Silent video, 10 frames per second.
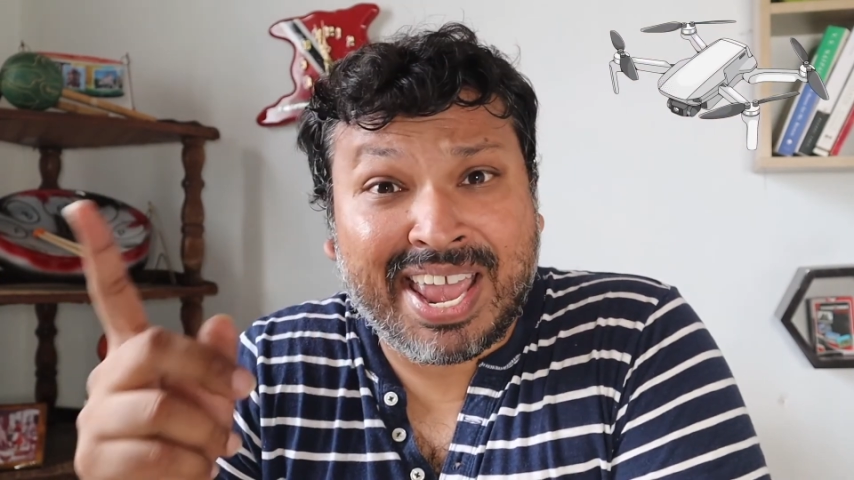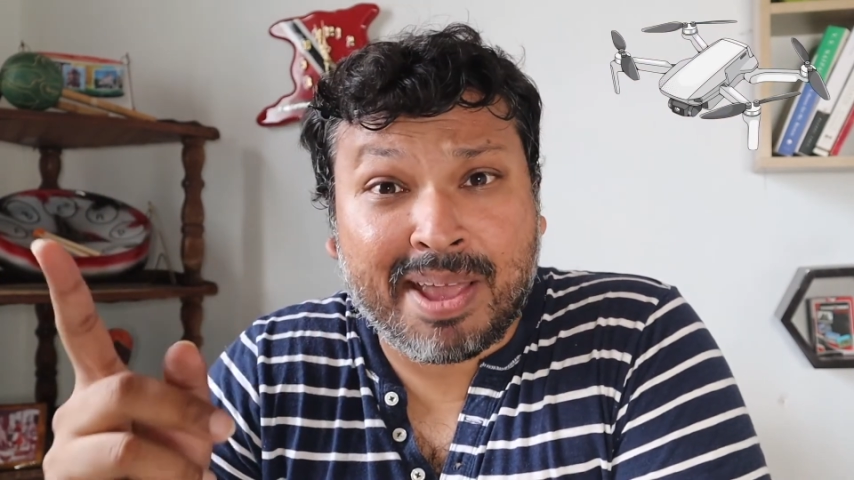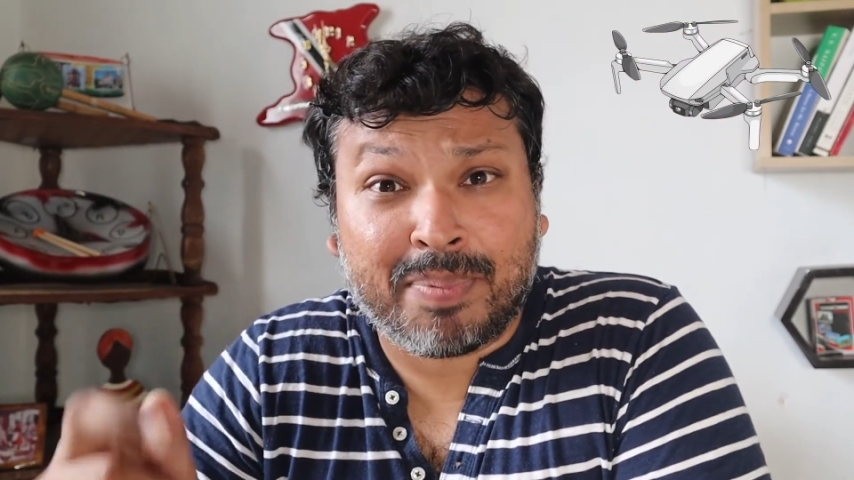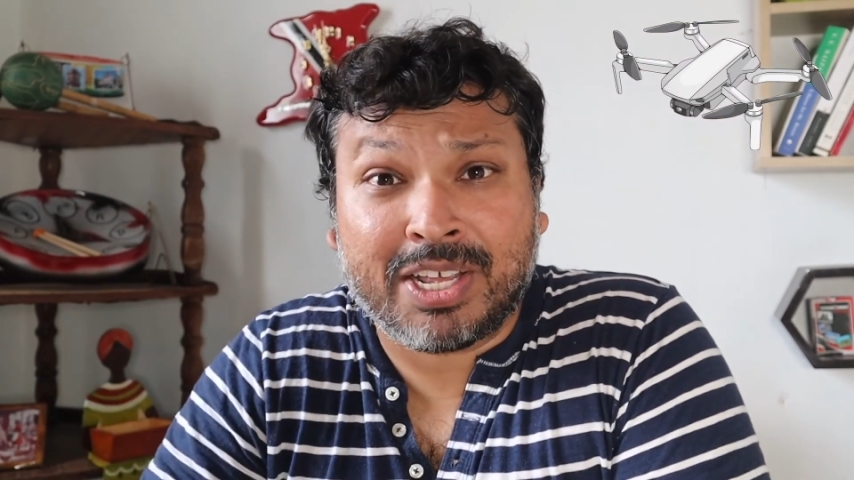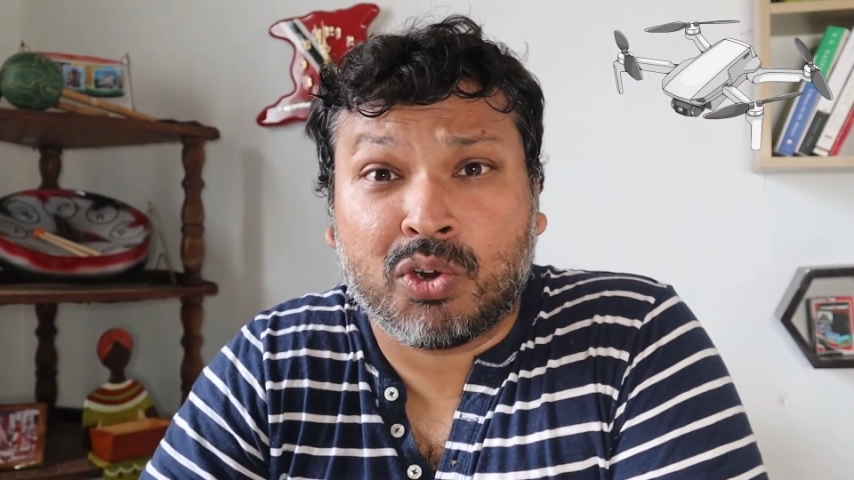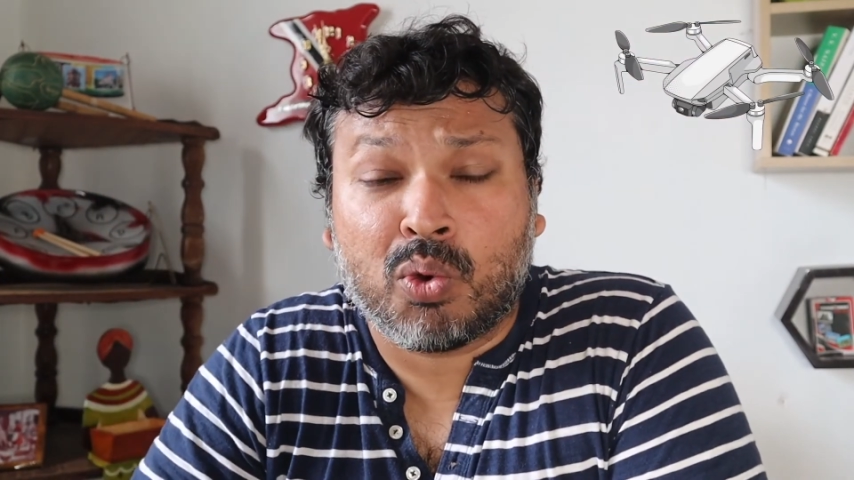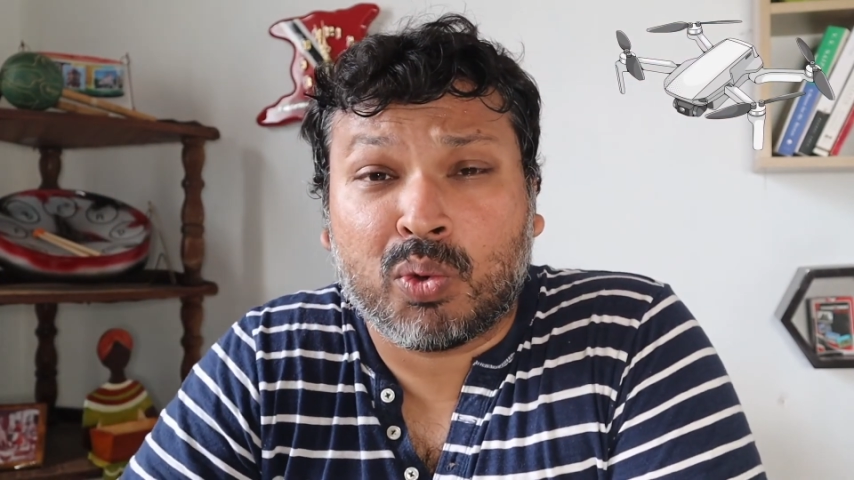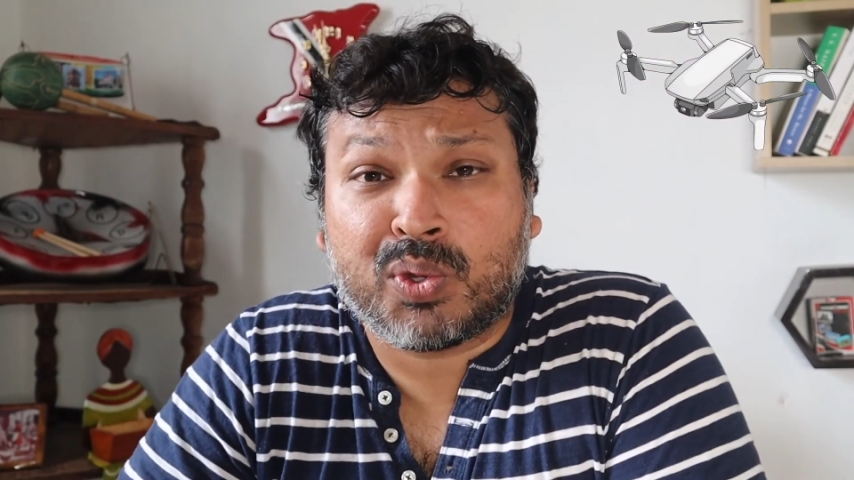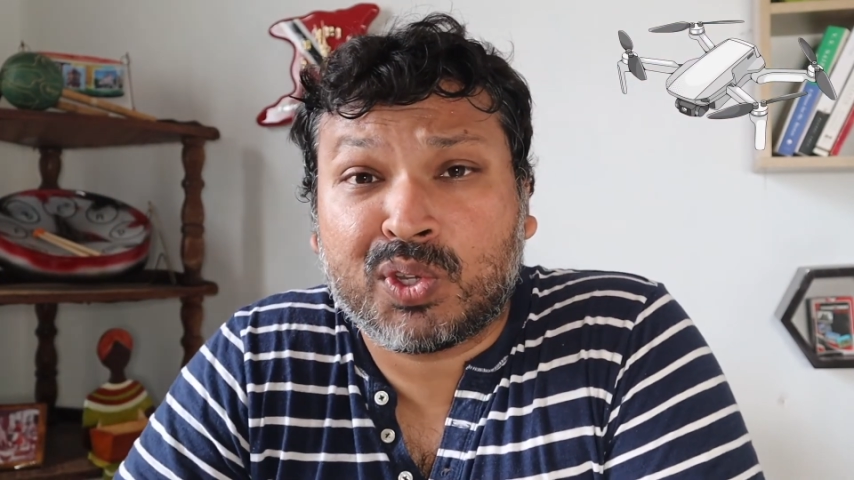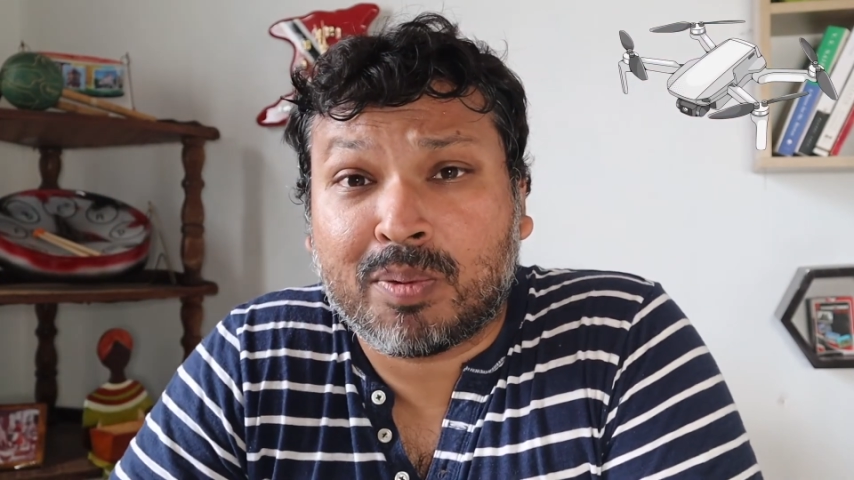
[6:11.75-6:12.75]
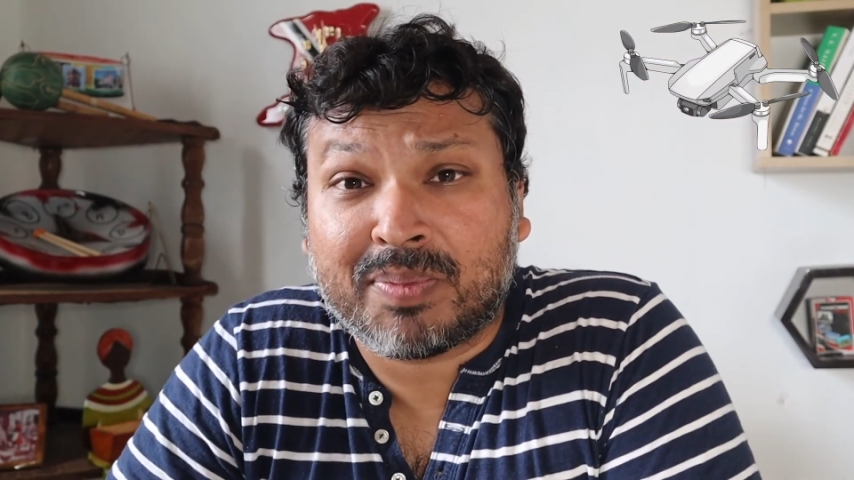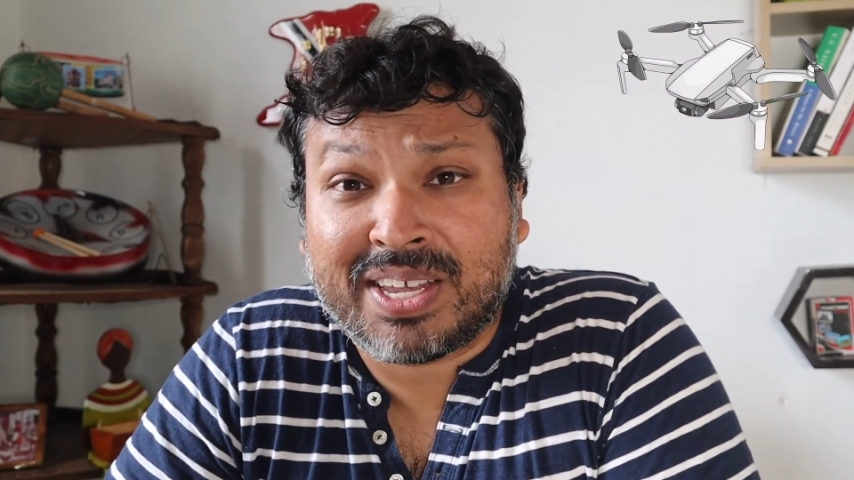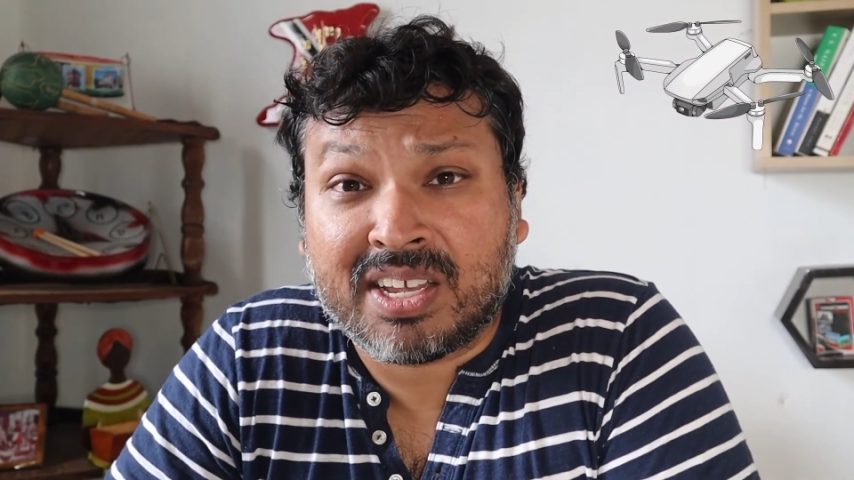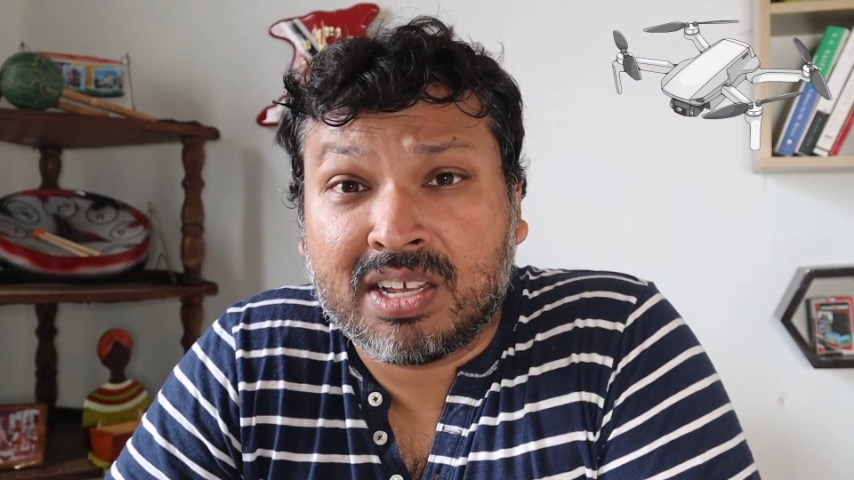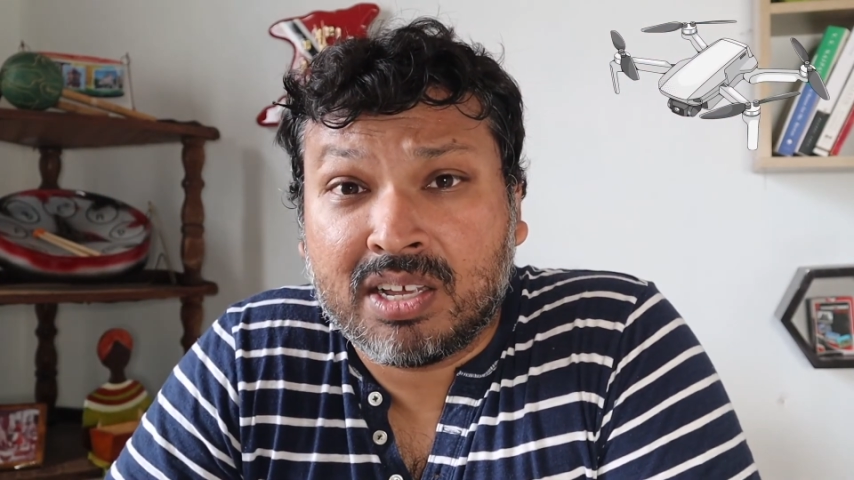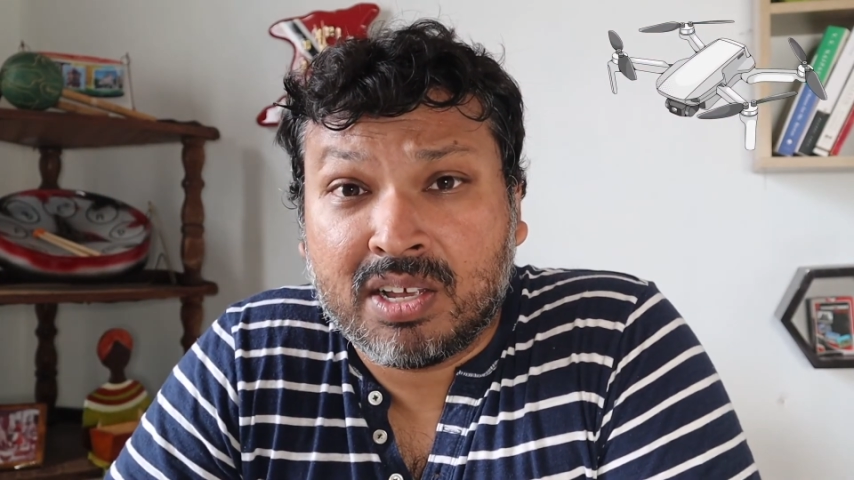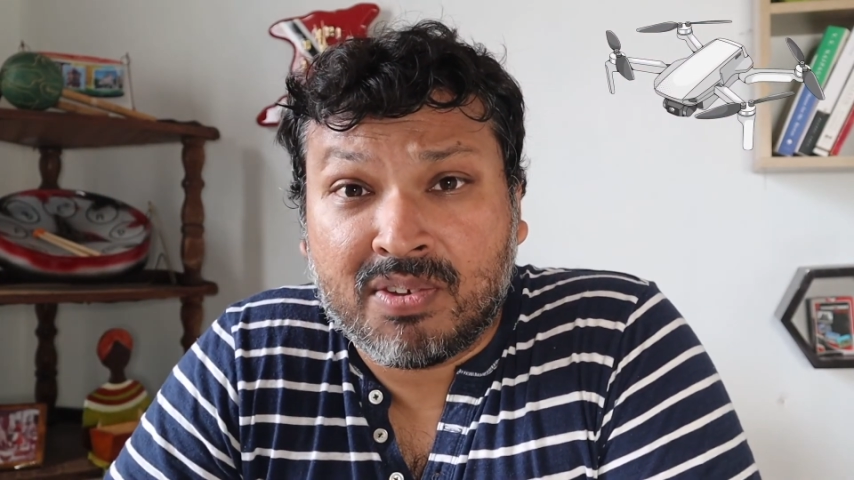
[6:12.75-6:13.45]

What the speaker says: airplane or something